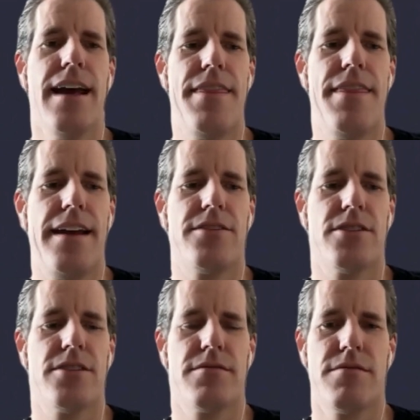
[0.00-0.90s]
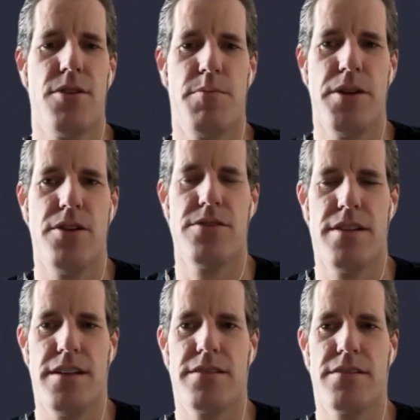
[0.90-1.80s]
And then it just there builds
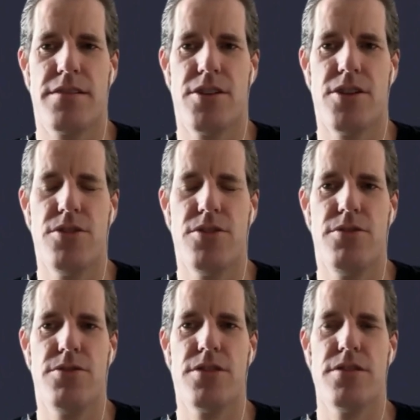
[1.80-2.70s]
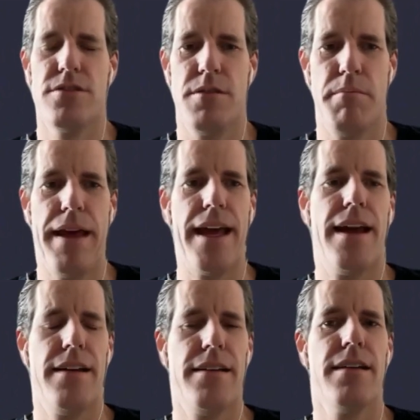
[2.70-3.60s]
this huge
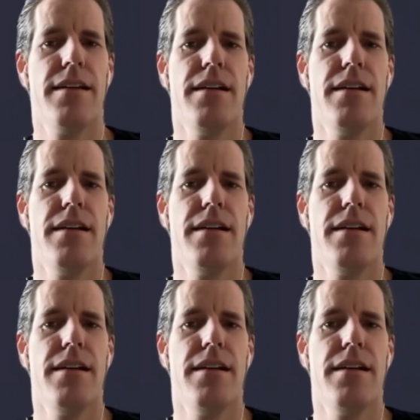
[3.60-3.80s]
demand